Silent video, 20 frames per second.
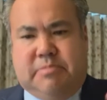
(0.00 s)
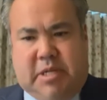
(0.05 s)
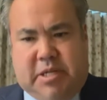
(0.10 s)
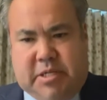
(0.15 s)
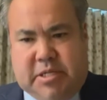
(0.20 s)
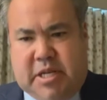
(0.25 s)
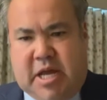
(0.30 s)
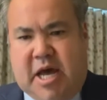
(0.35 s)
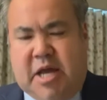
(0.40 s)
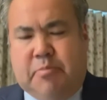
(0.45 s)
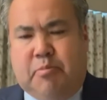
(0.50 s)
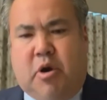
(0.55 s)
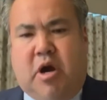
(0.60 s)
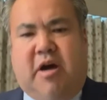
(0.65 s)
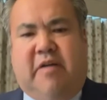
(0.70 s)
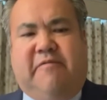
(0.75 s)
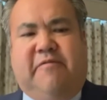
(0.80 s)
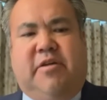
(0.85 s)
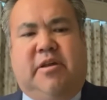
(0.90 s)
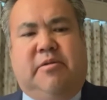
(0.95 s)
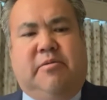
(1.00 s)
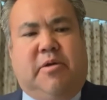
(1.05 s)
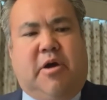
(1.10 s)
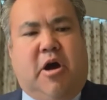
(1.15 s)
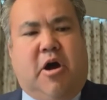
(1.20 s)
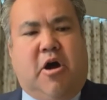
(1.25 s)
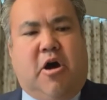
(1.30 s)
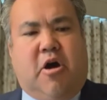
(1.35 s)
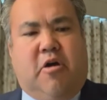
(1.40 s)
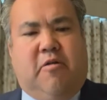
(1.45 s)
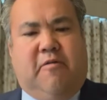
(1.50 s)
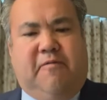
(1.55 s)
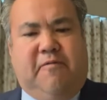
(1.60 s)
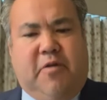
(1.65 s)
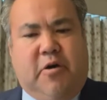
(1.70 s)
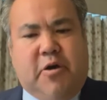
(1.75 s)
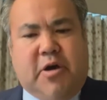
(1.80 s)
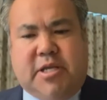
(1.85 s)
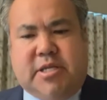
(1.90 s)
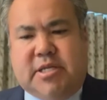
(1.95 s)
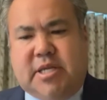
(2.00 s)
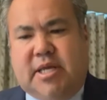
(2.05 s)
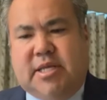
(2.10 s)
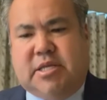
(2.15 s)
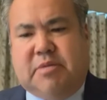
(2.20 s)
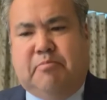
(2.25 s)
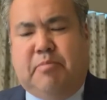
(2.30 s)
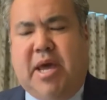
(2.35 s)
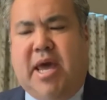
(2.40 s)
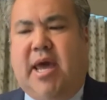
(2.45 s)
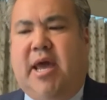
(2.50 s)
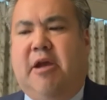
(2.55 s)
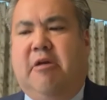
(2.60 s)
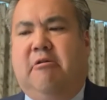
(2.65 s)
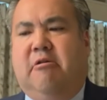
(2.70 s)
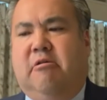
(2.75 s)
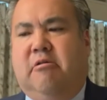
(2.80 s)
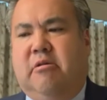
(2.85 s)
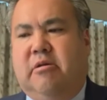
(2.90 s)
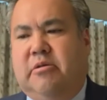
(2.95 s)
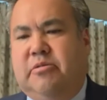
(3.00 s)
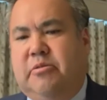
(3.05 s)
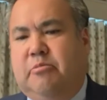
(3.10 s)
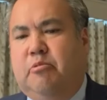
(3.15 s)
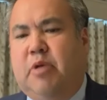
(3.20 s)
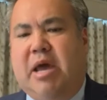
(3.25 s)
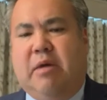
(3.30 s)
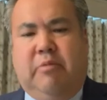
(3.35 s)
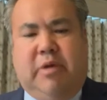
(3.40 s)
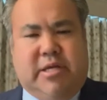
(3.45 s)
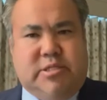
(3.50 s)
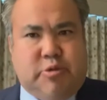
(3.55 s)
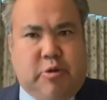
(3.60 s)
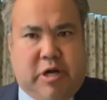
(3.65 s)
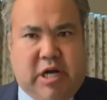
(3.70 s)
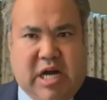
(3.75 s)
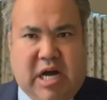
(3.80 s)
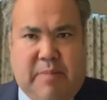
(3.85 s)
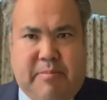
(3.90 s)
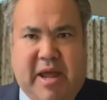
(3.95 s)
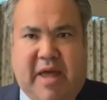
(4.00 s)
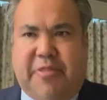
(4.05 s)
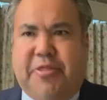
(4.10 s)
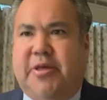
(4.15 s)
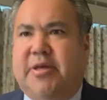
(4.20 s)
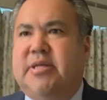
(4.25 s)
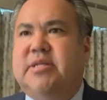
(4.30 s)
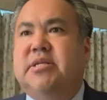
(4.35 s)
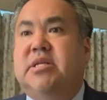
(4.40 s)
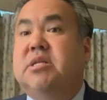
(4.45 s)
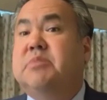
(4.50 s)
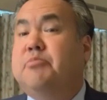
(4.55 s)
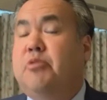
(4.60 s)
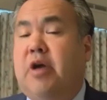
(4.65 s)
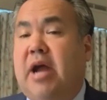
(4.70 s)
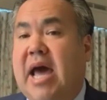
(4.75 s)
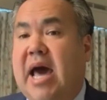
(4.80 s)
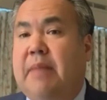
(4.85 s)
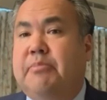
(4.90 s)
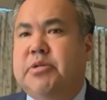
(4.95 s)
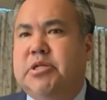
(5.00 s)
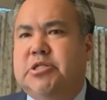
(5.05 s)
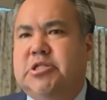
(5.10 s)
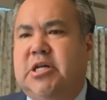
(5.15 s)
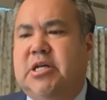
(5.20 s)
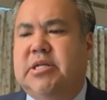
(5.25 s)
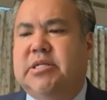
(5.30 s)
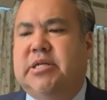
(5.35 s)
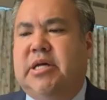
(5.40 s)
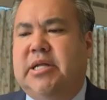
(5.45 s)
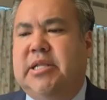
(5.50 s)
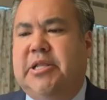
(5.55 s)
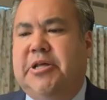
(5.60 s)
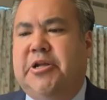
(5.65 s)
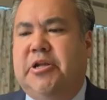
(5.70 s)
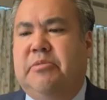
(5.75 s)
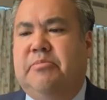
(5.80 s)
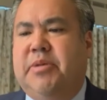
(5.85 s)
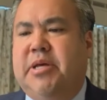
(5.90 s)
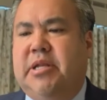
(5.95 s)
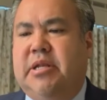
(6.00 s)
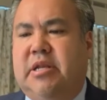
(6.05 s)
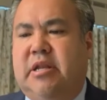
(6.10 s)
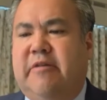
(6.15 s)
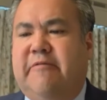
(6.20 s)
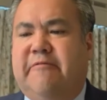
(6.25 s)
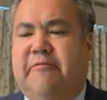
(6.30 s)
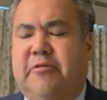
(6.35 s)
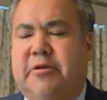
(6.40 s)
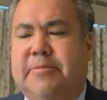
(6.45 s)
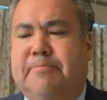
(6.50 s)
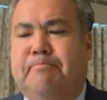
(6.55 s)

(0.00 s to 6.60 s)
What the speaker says: nonprofit, our focus as a payer, the way we sort of come at this is perhaps just a little bit different.